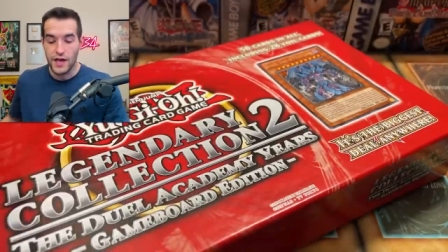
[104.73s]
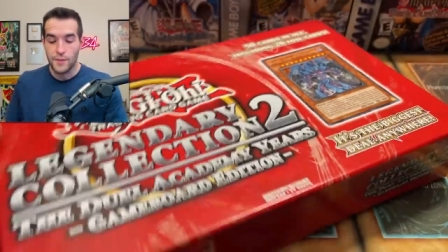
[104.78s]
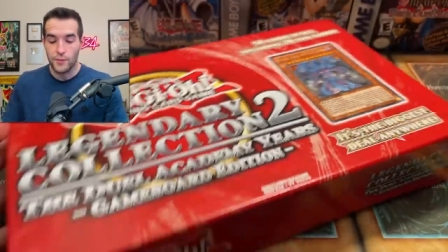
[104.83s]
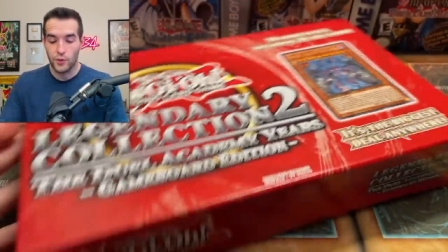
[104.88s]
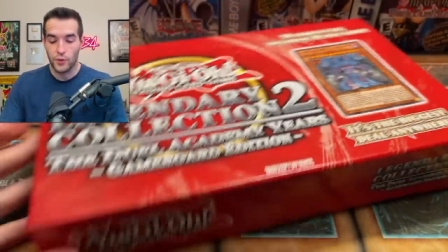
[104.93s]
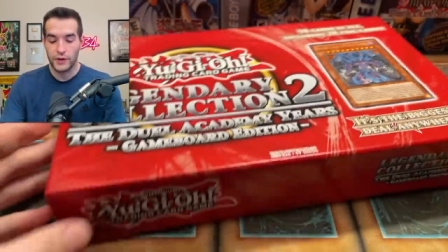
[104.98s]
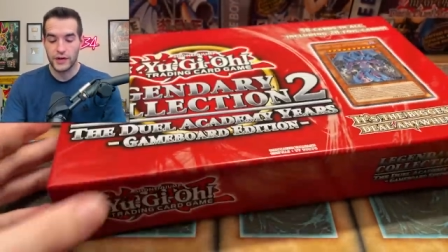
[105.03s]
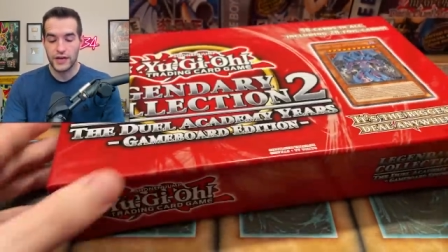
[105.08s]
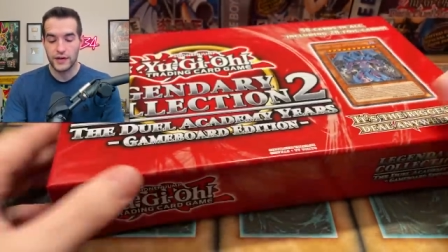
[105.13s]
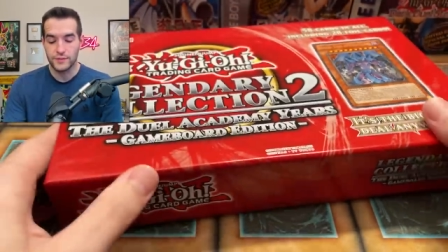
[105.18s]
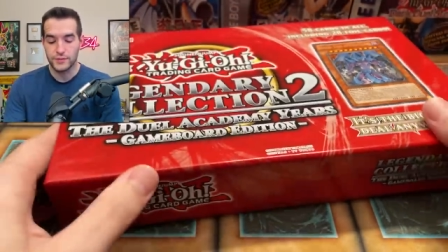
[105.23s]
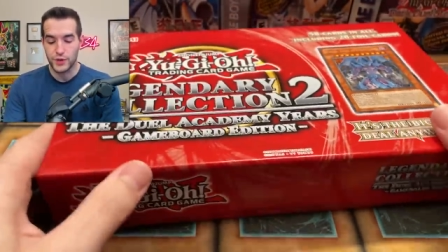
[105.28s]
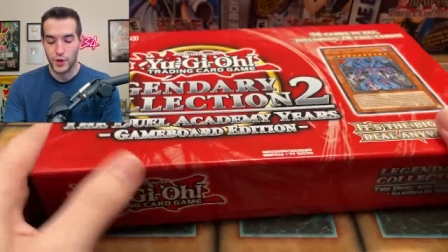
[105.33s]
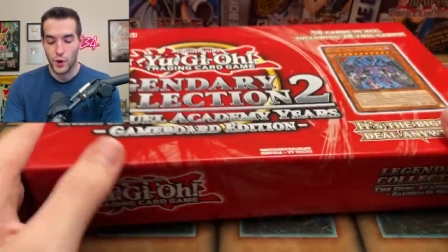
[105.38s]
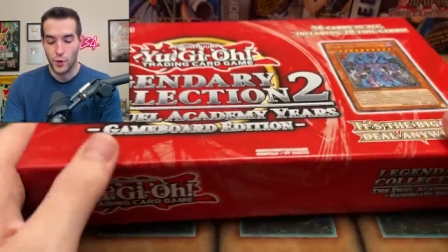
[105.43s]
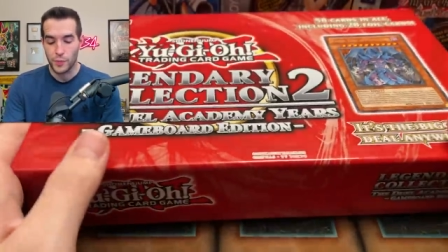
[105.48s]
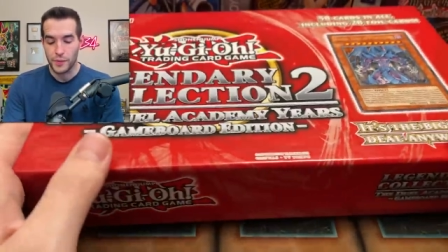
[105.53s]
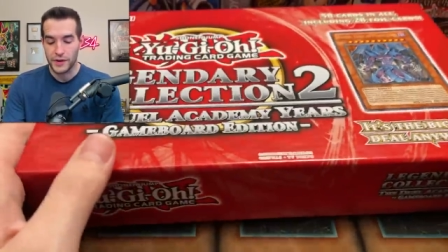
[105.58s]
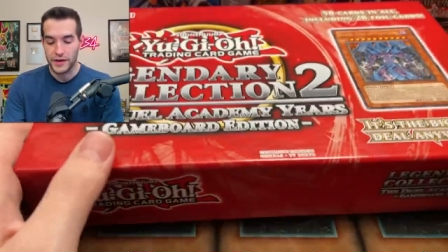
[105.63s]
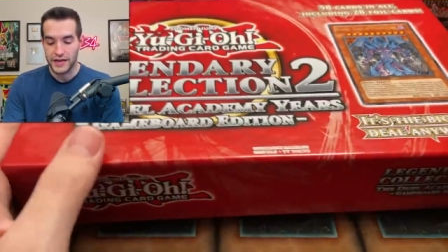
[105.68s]
But when it comes to
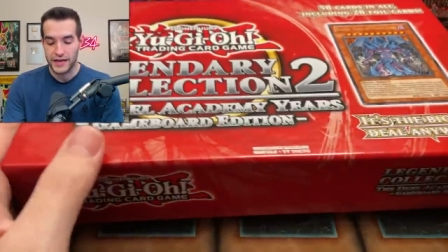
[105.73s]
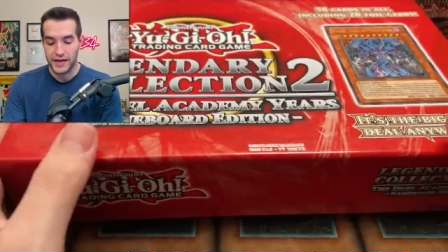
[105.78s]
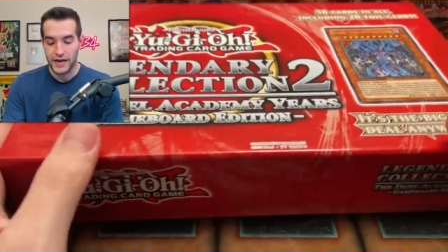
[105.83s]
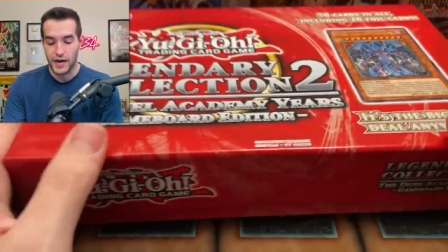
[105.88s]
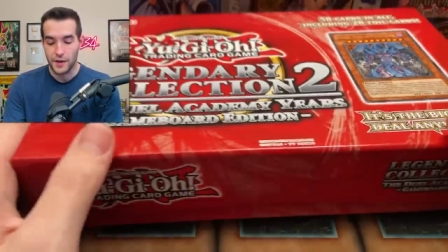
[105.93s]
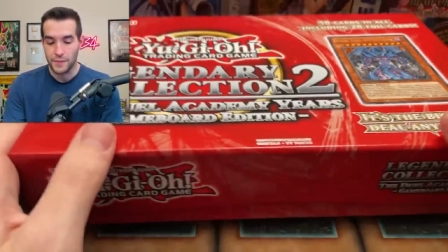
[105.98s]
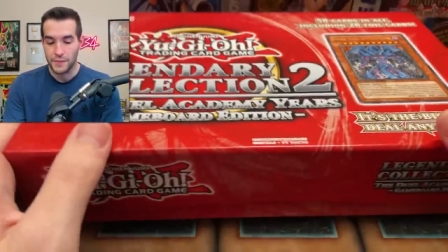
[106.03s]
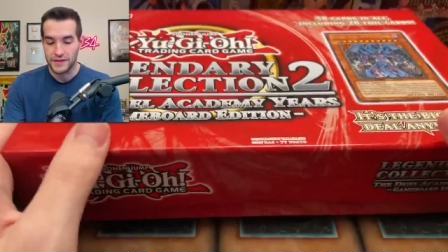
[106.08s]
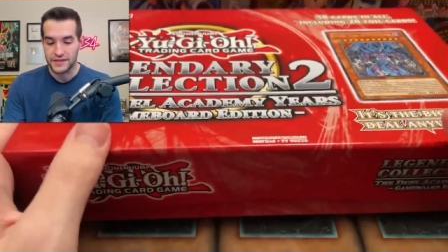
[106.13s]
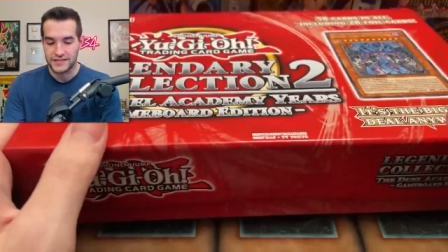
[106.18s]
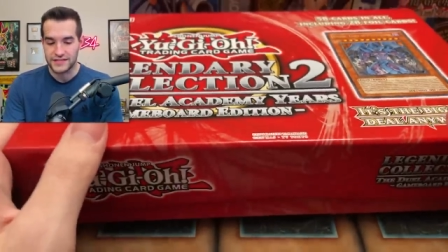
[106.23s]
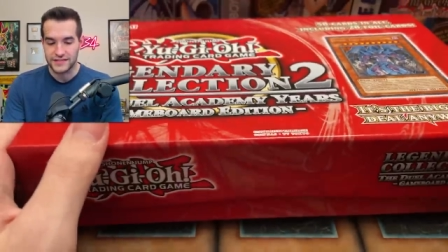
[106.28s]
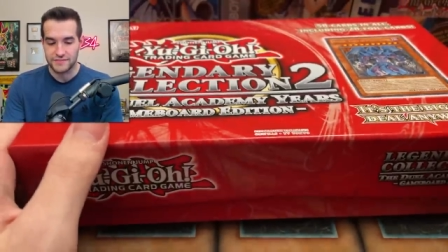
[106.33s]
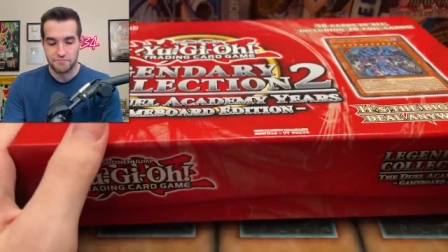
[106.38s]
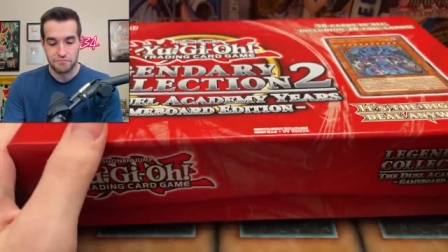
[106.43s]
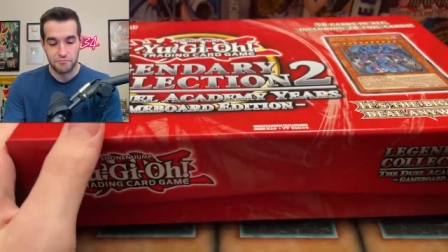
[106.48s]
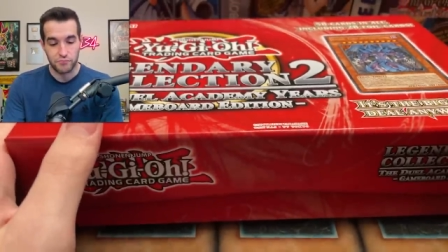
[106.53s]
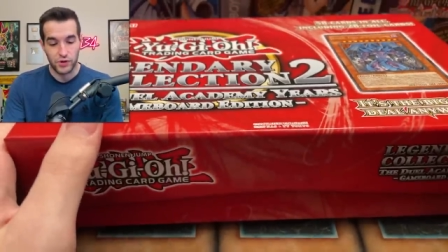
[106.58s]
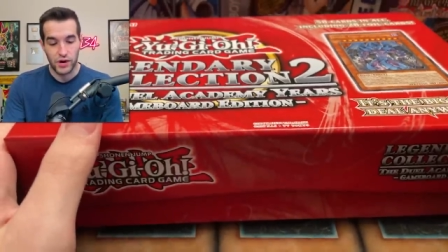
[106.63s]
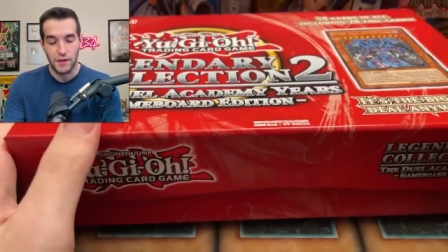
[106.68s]
opening it up, it's
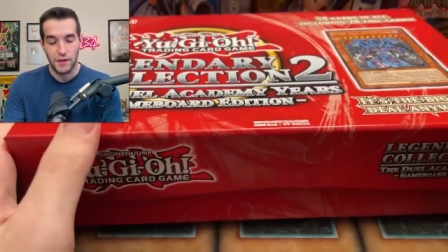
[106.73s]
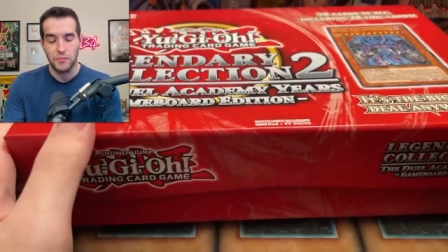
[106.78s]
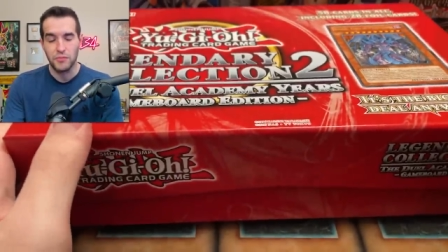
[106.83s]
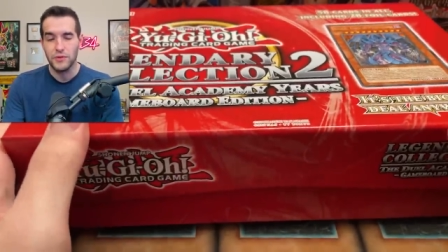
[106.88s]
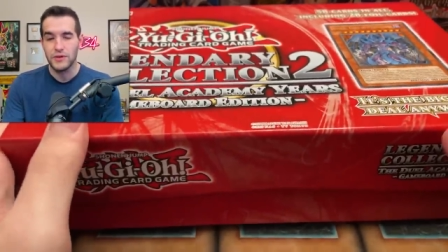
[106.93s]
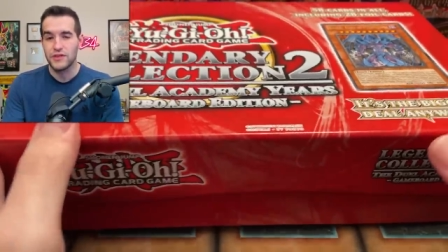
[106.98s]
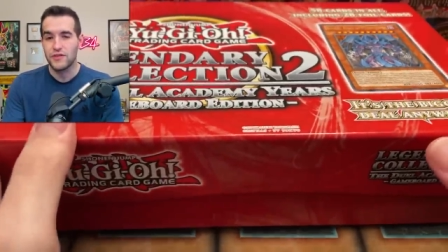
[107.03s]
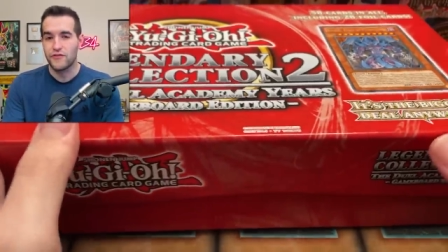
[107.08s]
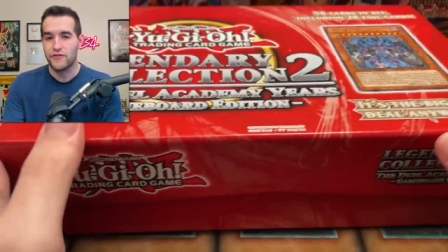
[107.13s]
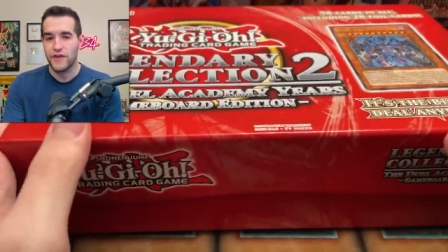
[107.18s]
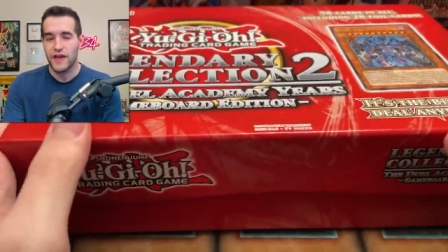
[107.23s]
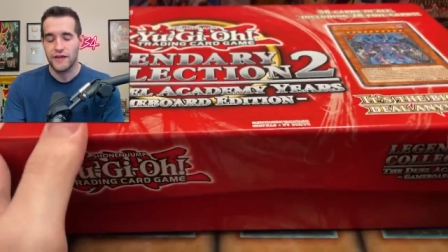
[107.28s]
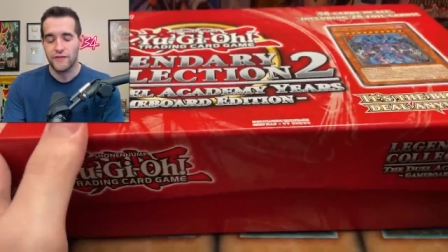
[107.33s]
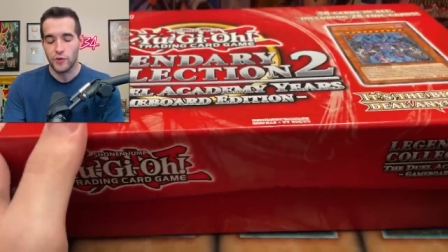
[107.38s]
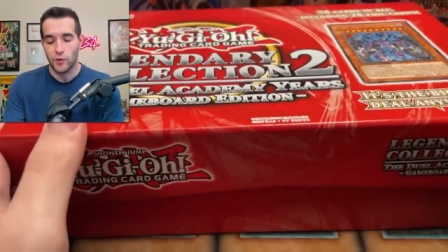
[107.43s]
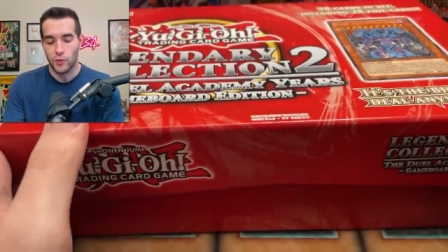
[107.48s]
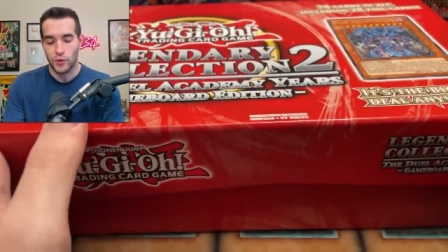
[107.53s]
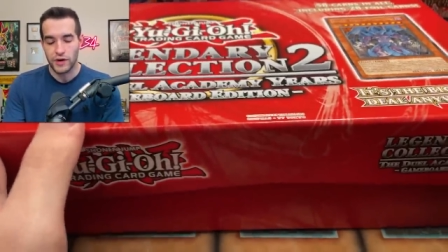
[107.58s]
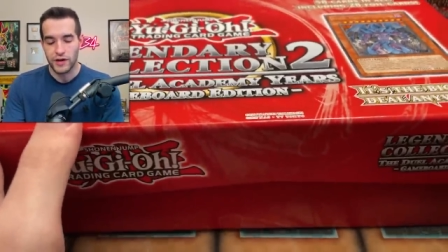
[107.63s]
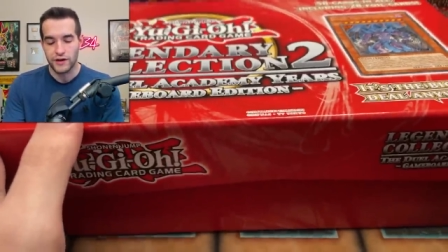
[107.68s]
probably the
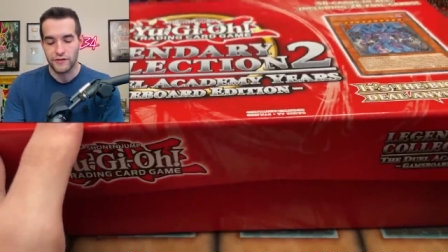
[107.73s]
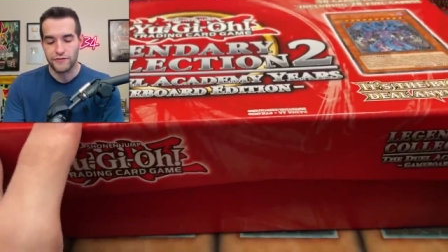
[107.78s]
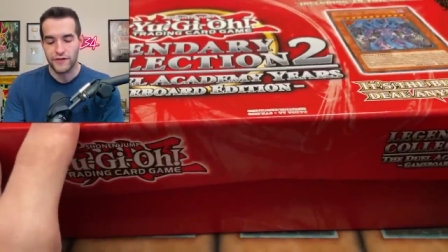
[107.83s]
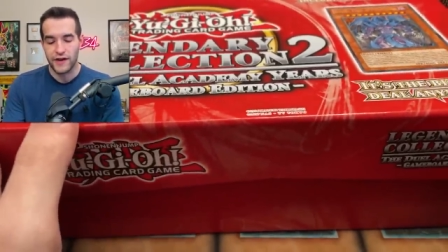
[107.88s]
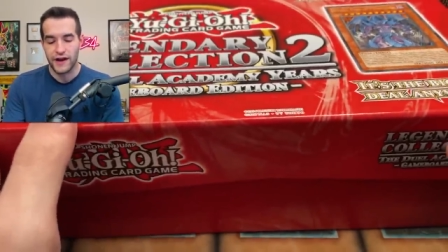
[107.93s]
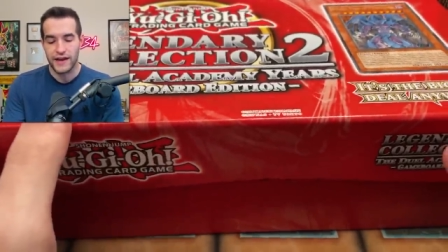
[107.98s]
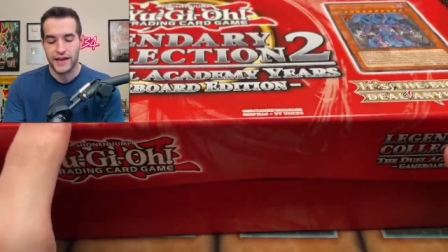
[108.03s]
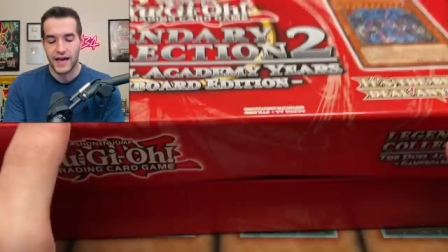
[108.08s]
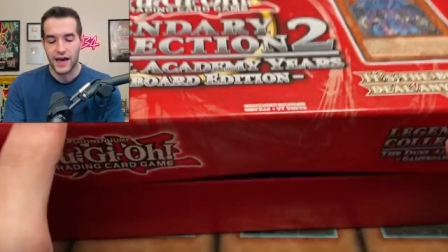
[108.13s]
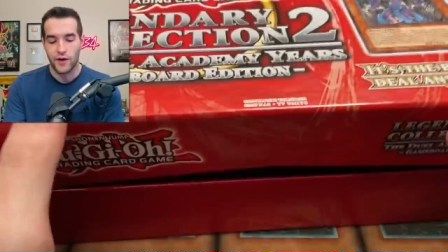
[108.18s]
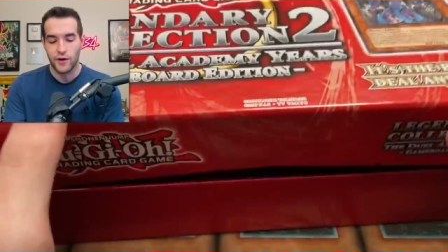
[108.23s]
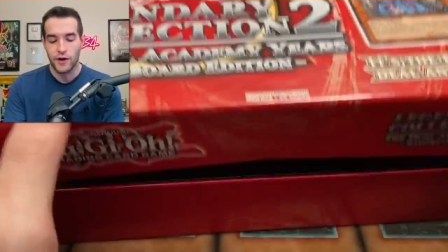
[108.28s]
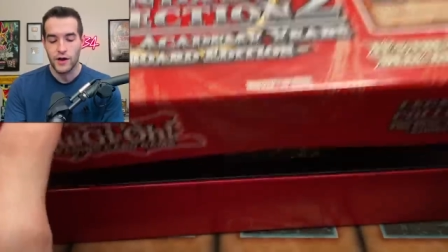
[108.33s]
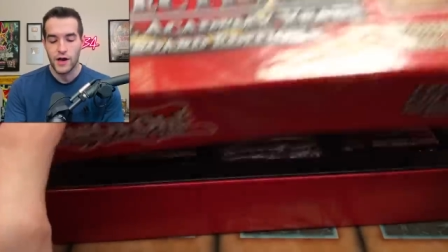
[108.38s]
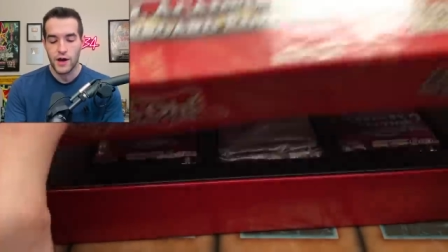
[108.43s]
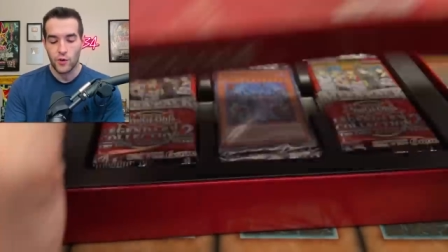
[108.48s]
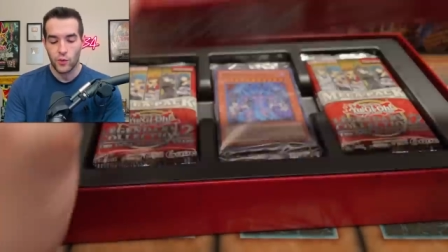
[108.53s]
favorite. We're going to find out.